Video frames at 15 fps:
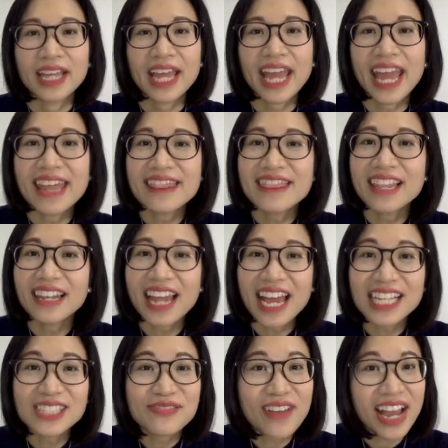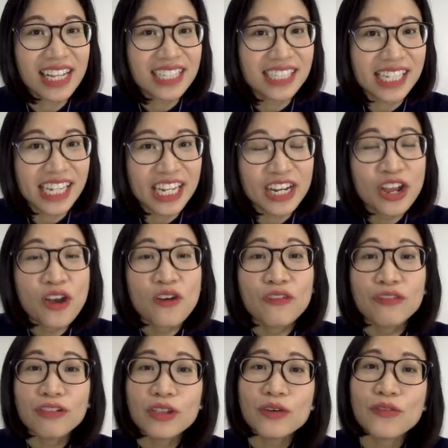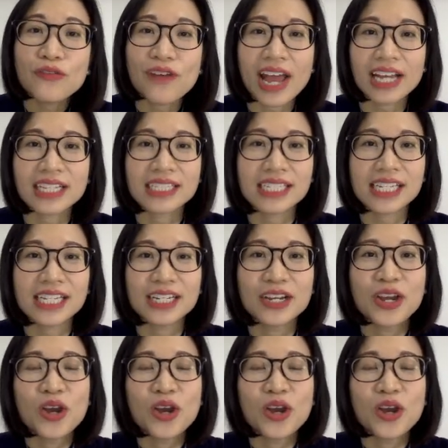And the last vaccine, flu vaccine,